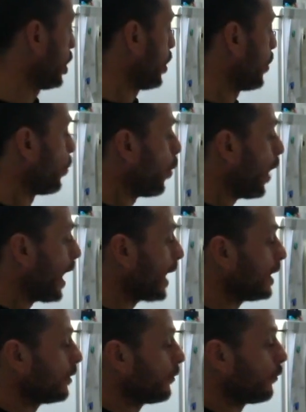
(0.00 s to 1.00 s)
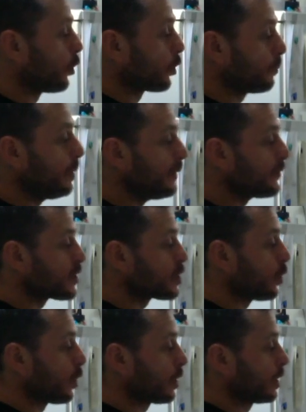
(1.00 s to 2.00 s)
while for beef
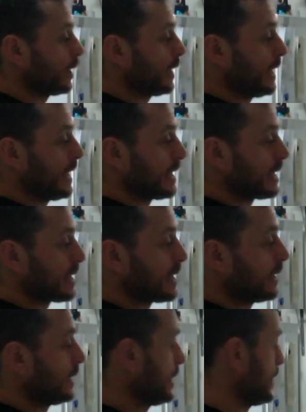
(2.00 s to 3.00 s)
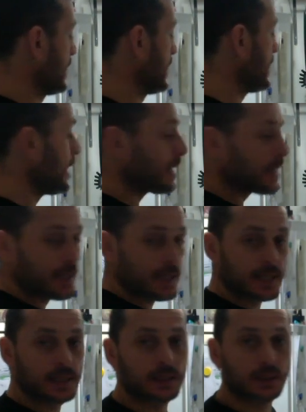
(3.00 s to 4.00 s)
stock is
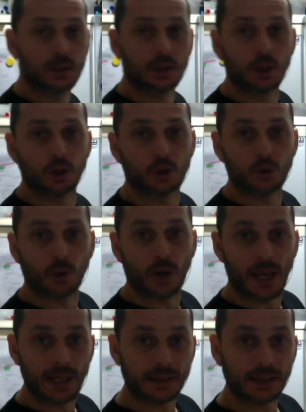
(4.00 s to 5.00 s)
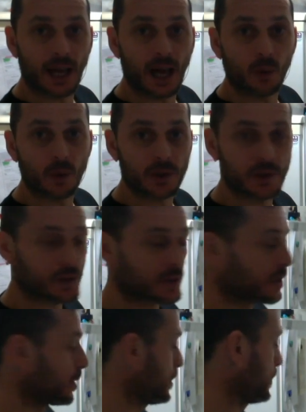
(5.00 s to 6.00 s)
6 to 8 hours.